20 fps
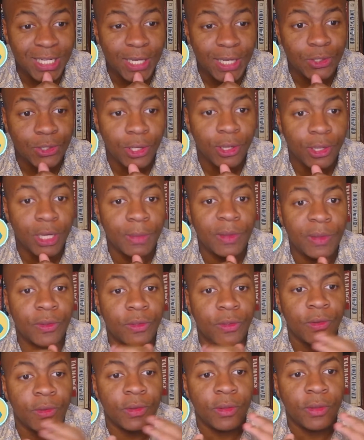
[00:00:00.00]
it's so good to you
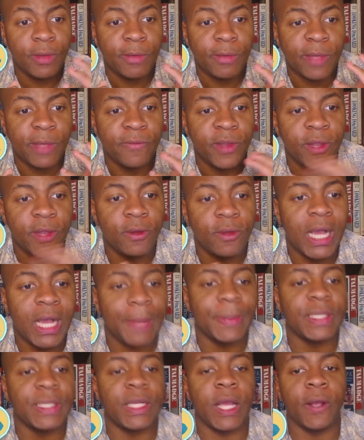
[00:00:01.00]
all my video
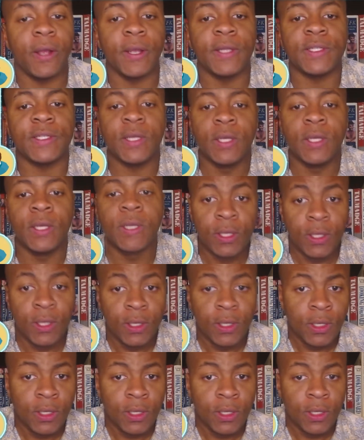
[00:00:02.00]
commentaries.
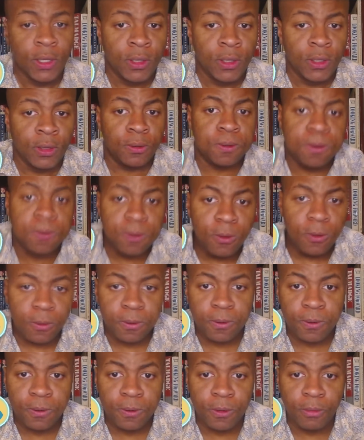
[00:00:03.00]
Whew,
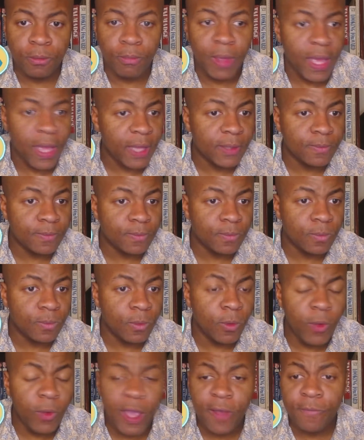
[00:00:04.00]
man,
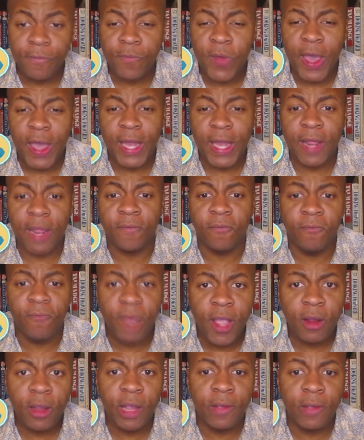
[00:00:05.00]
we have had a
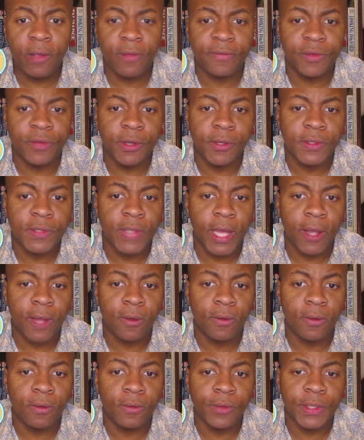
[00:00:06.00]
very rough news
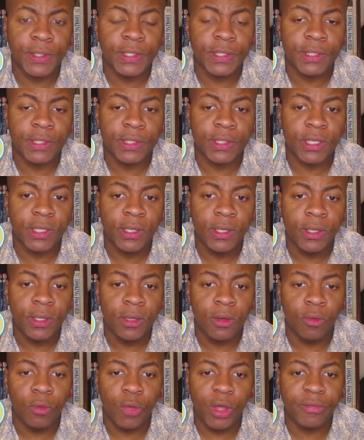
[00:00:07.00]
cycle recently,
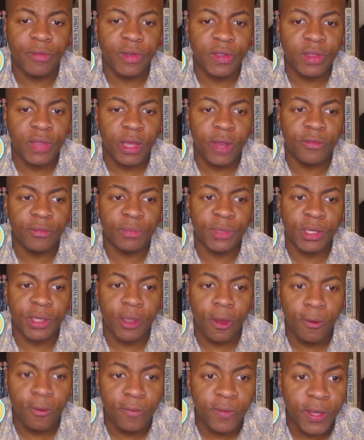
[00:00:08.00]
with everything from the
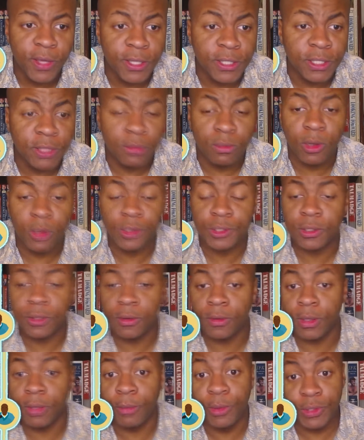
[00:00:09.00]
COVID to the martial,
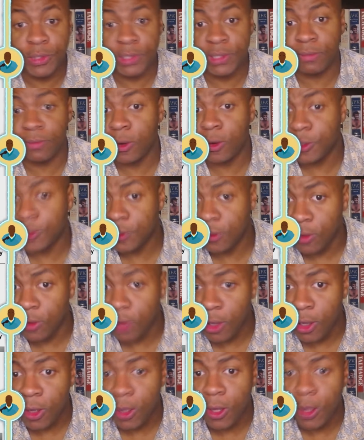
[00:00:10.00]
the musings of martial
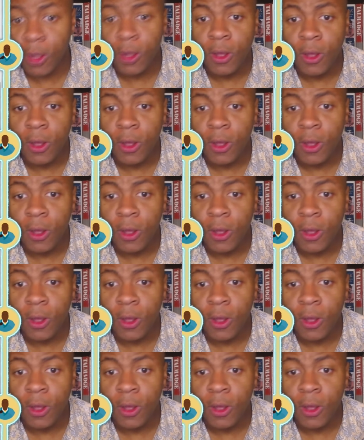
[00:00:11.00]
law,